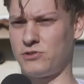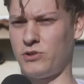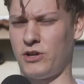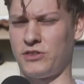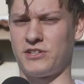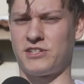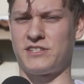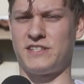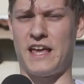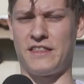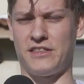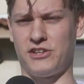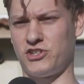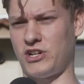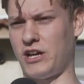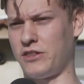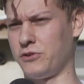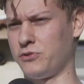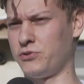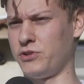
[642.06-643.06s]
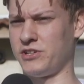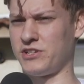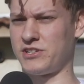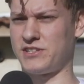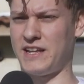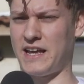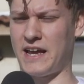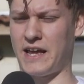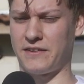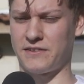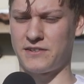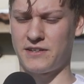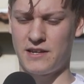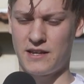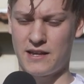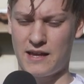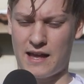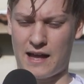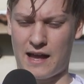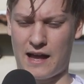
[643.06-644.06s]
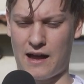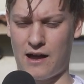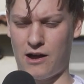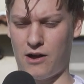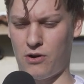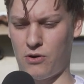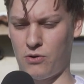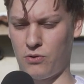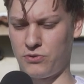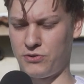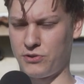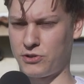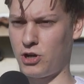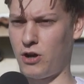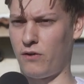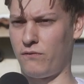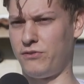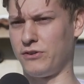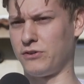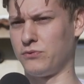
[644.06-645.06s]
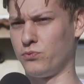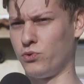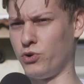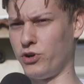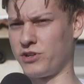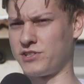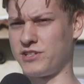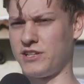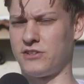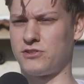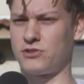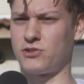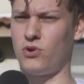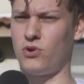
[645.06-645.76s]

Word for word: to understand each other, to understand how the conflict works at its